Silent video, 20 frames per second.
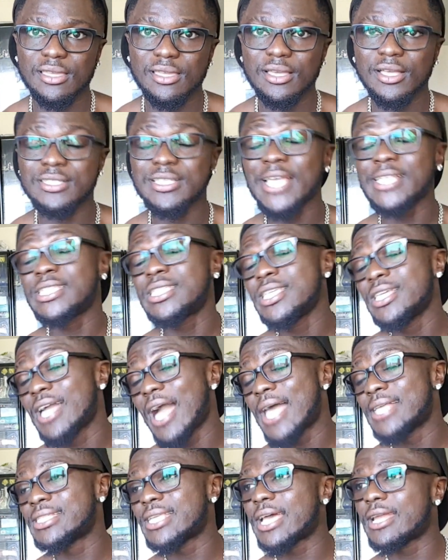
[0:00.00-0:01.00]
Because I see
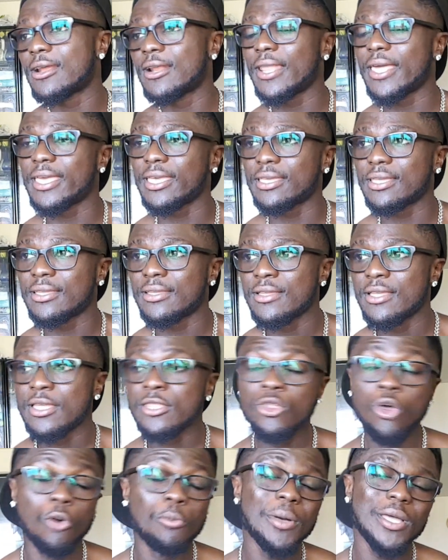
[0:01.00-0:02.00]
guys that are like,
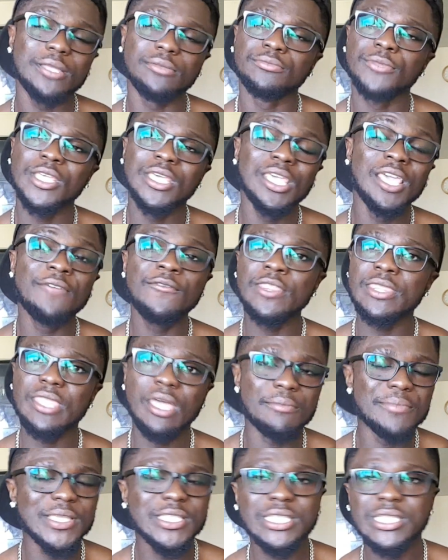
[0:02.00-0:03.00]
no, but even
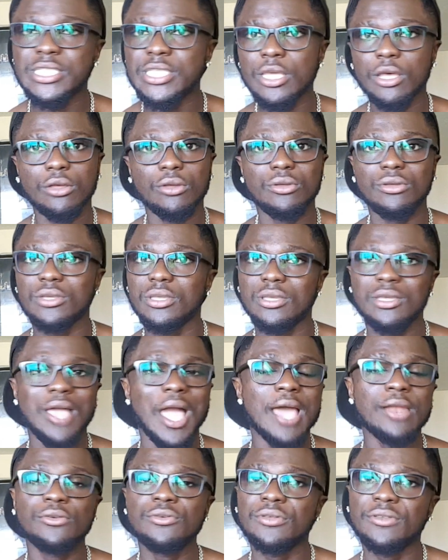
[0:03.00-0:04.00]
them, it's still,
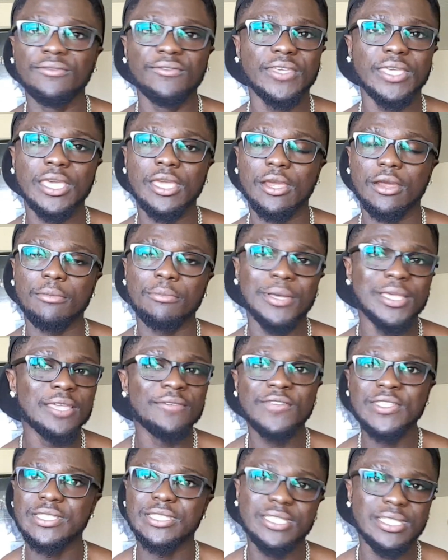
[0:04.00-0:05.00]
I don't even care. But
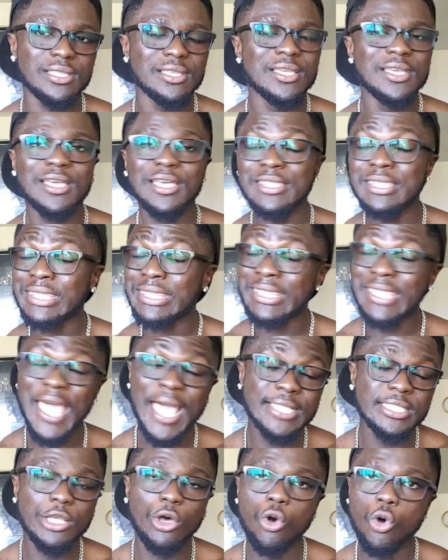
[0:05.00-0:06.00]
even,
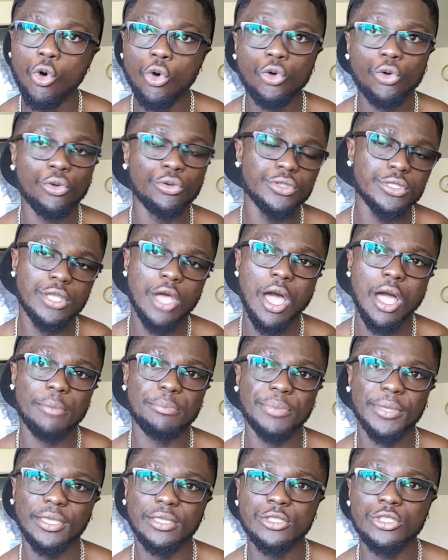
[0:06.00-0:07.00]
that's a whole
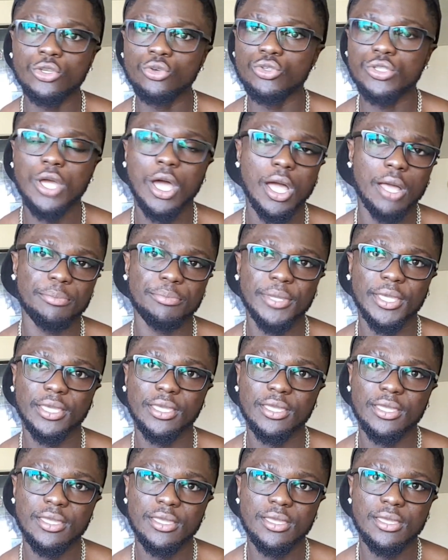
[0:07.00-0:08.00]
topic, new topic.
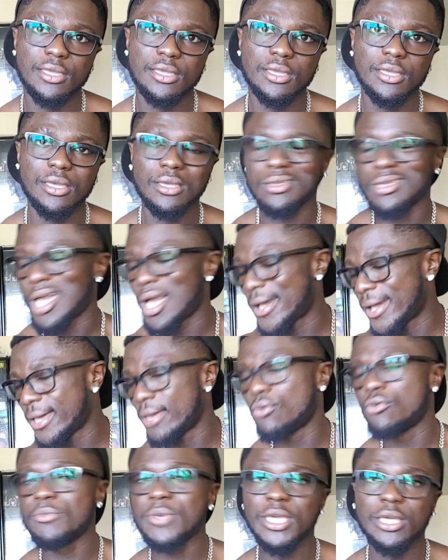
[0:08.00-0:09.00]

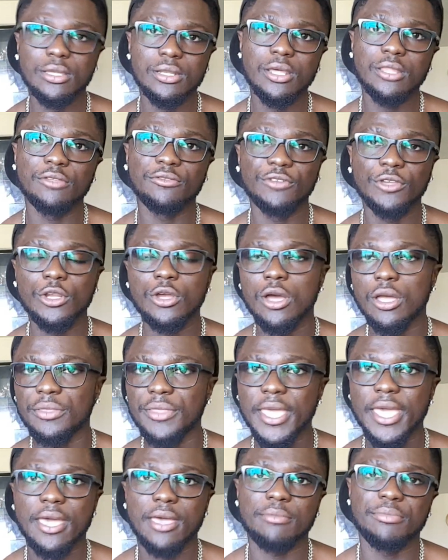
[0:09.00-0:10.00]
I will make another video on
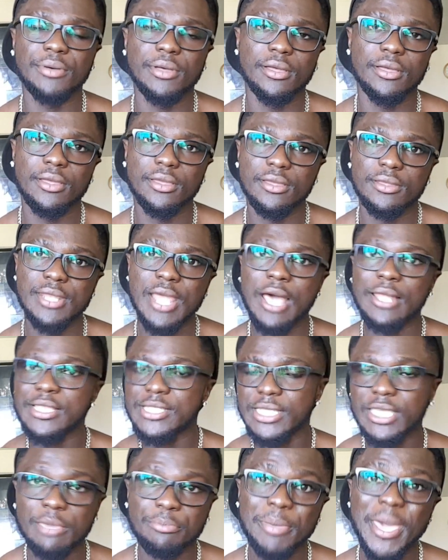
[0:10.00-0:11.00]
that. But now
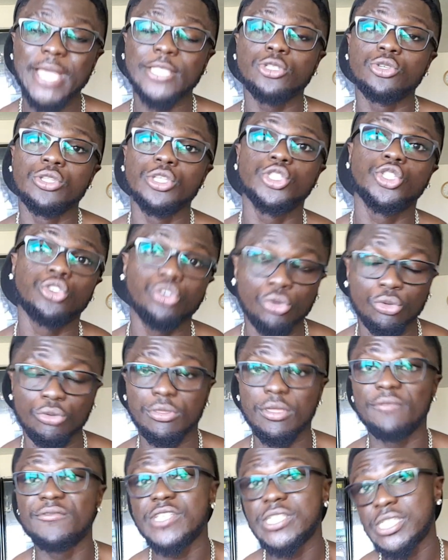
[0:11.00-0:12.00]
let's get back to the
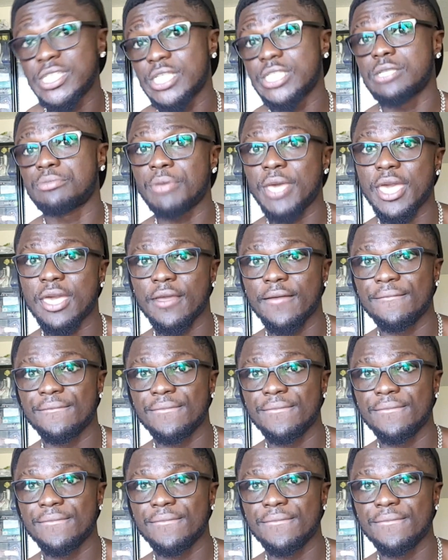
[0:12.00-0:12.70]
truth of six pack.